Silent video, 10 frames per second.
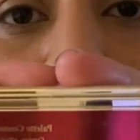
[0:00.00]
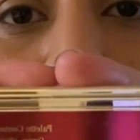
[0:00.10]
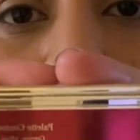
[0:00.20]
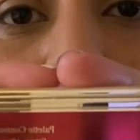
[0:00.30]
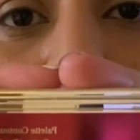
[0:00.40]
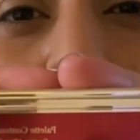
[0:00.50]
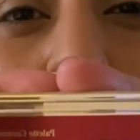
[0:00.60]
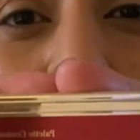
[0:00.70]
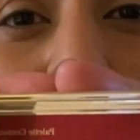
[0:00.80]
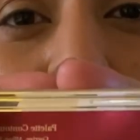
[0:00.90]
it's
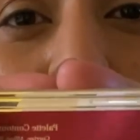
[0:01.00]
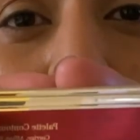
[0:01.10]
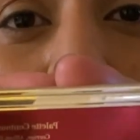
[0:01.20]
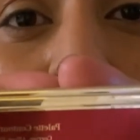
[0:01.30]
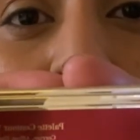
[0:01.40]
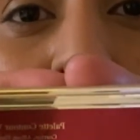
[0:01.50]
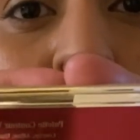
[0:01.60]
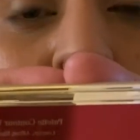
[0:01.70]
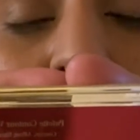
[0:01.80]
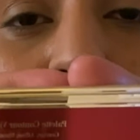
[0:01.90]
hard to find
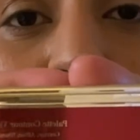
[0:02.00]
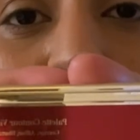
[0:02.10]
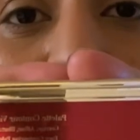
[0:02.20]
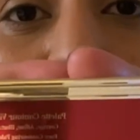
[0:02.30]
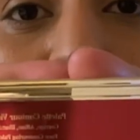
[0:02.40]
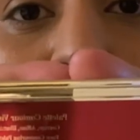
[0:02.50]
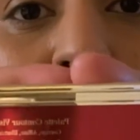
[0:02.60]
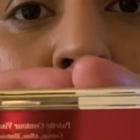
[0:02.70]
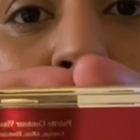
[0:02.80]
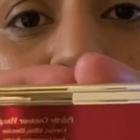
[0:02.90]
this palette
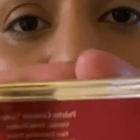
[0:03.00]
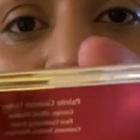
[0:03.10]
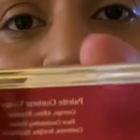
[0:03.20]
because it's